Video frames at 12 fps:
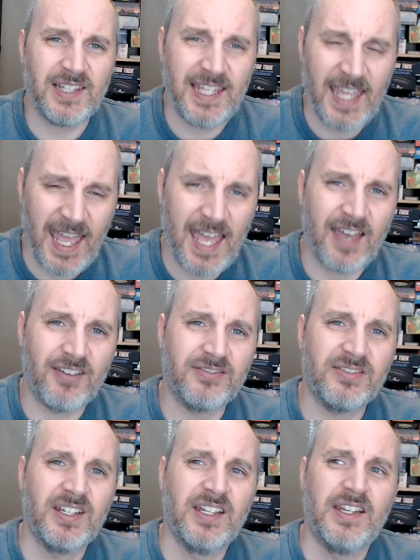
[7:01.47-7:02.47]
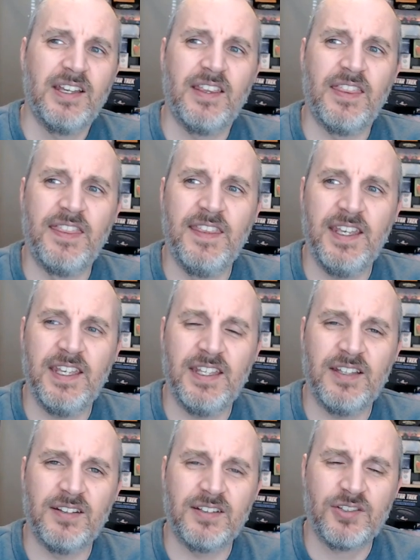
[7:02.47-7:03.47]
have
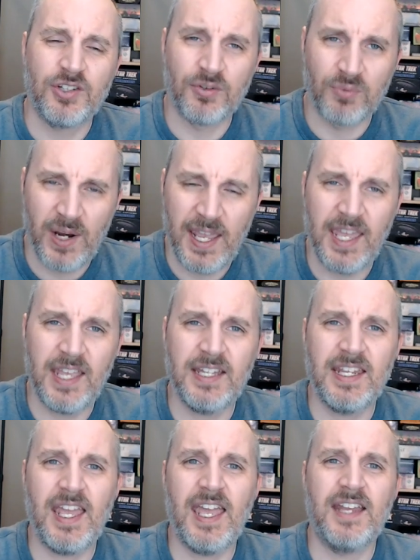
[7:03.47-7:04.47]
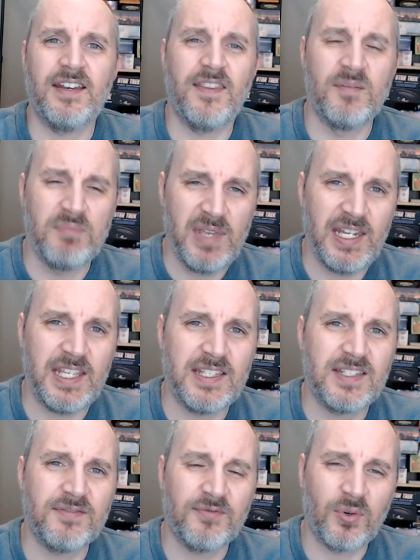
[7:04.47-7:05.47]
the terrain and the
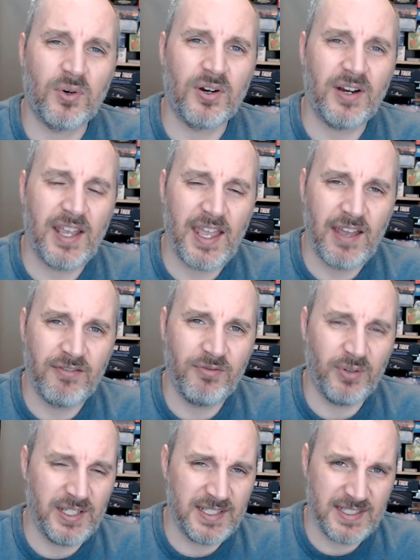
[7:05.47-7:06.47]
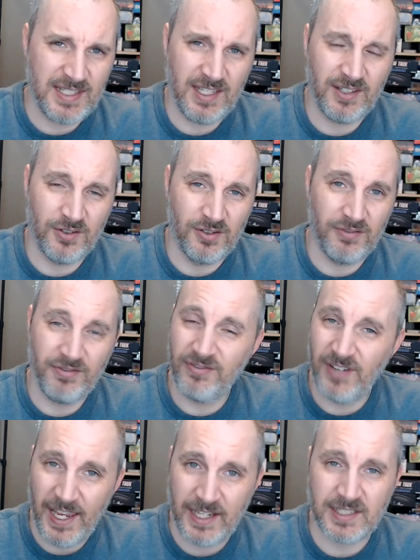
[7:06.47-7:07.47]
minis for every single
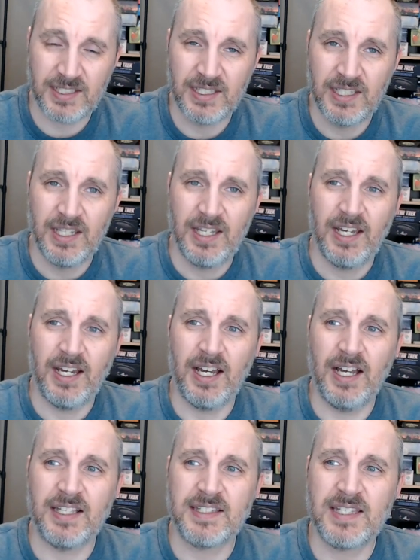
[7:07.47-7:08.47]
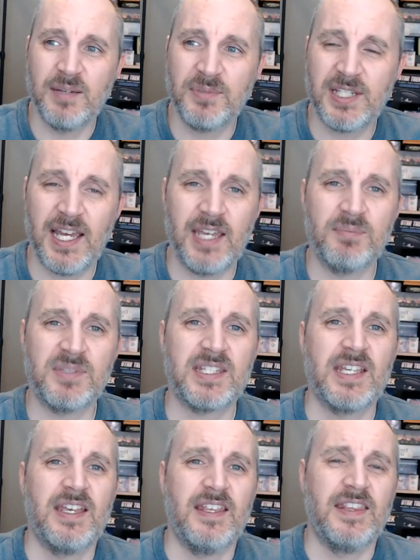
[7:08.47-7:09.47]
fight.
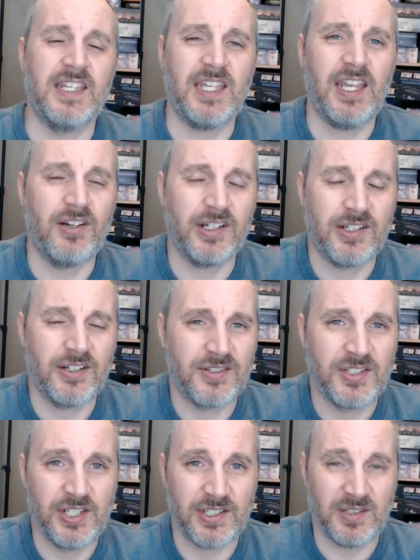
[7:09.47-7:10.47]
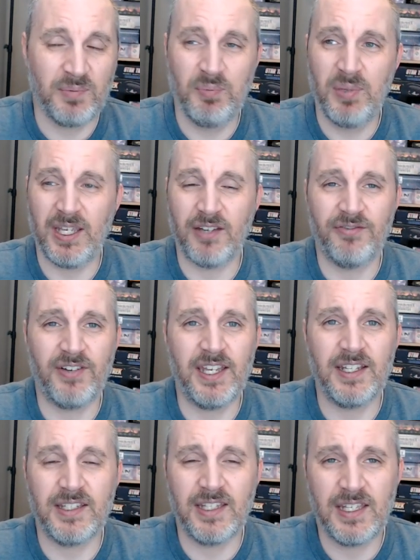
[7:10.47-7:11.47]
Sometimes the characters just pick a
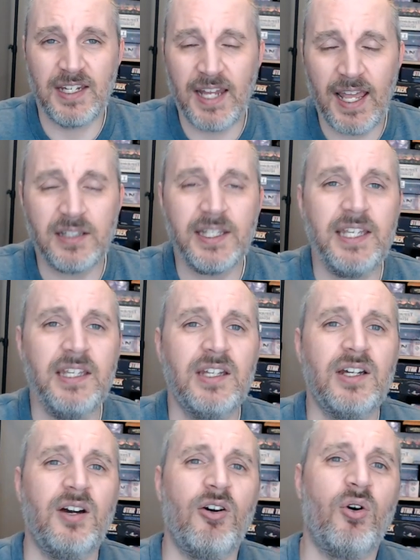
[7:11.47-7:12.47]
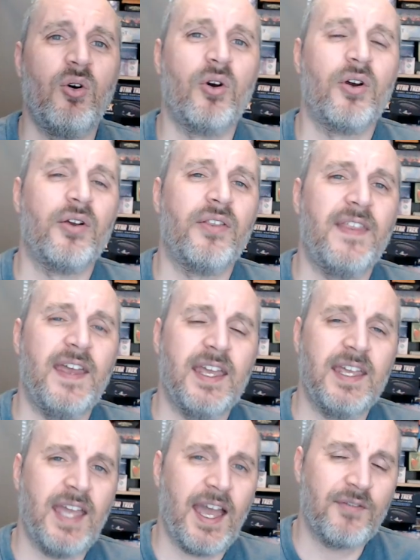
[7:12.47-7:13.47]
fight in an alley, or
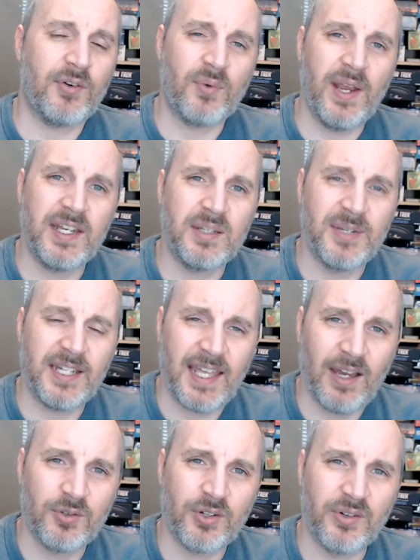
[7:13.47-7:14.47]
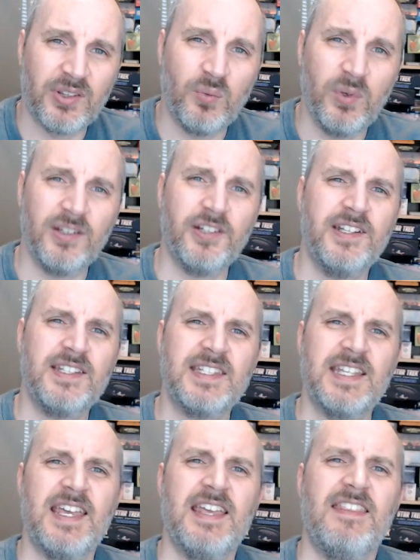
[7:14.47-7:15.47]
they have a random encounter in the
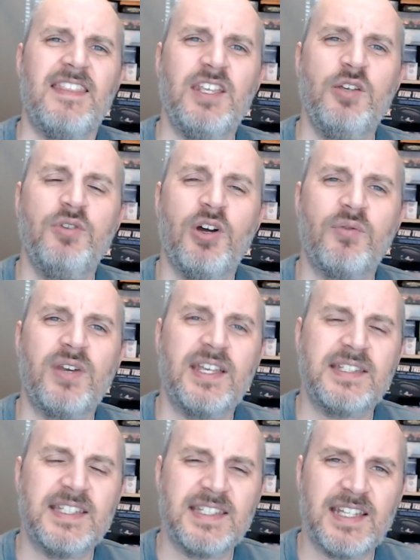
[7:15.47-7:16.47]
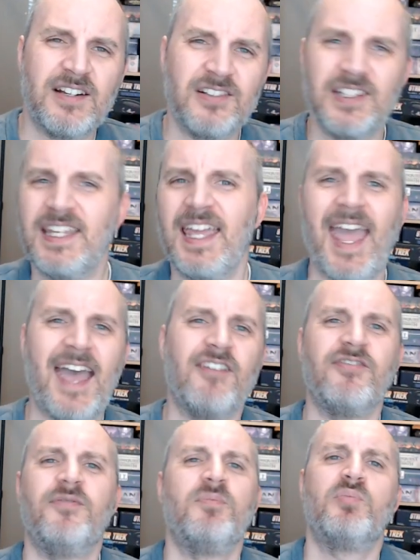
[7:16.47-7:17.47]
wilderness that you don't necessarily
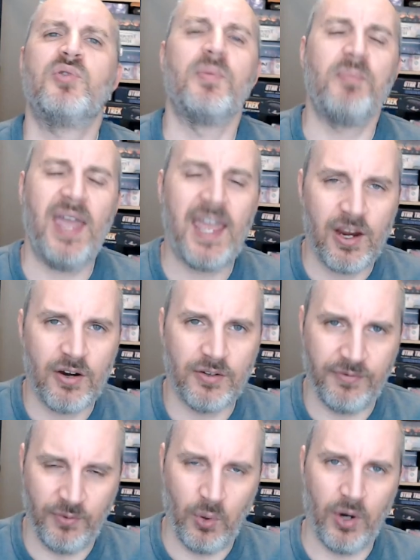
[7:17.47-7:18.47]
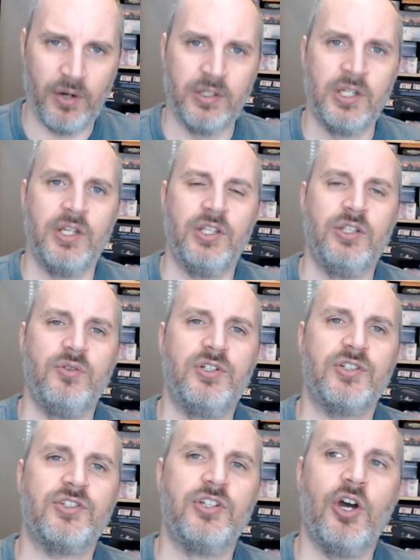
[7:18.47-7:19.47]
have prepared for. You
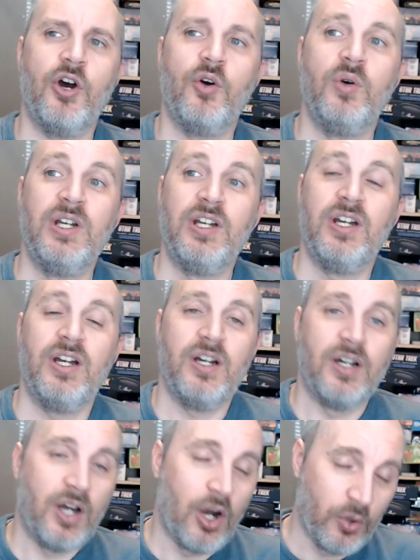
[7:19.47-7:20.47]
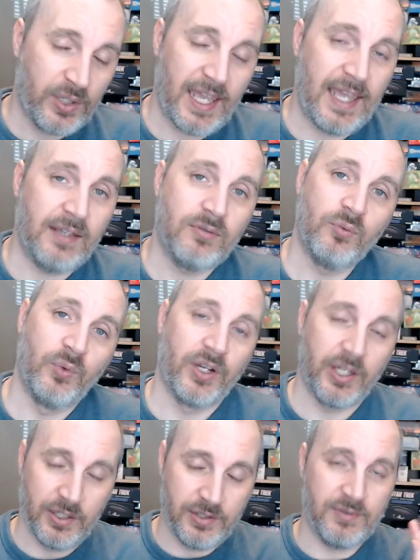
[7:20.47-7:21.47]
just know, okay,
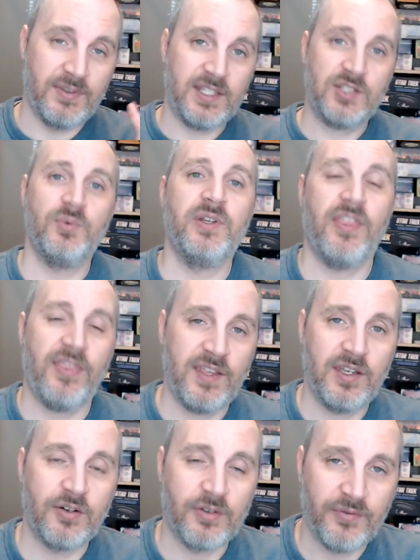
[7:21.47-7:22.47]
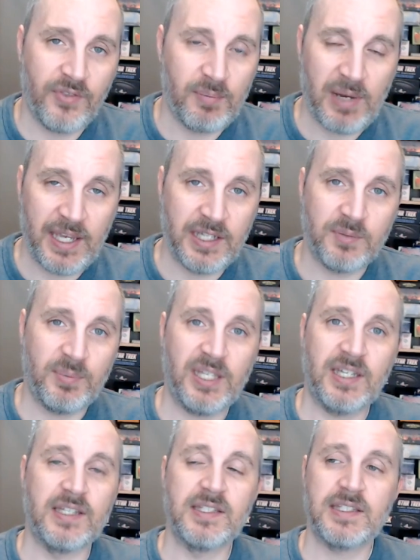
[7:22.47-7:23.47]
we're going to do this one Theater of the Mind
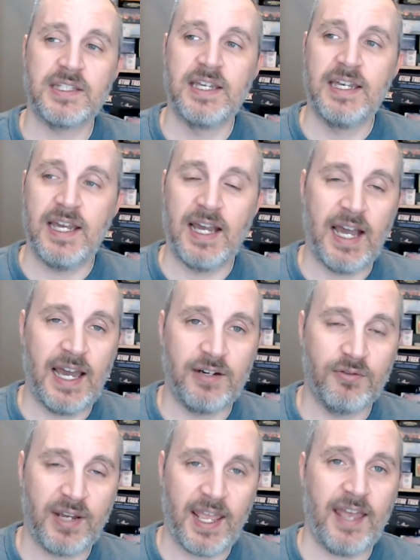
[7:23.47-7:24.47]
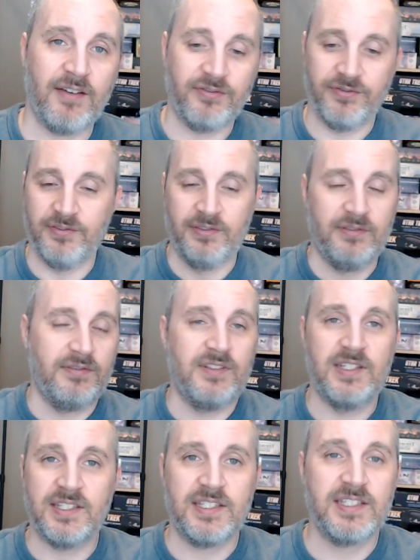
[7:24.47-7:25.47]
because I don't have
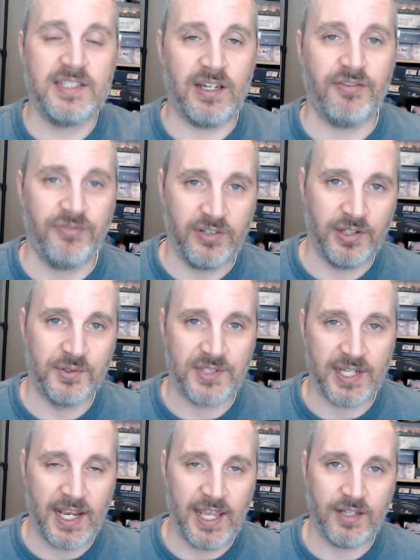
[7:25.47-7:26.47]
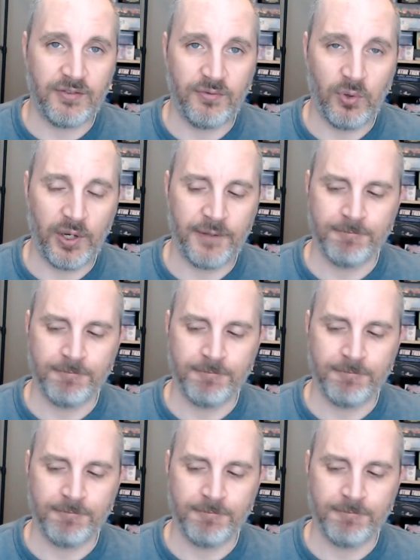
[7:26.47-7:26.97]
the stuff close at hand for it.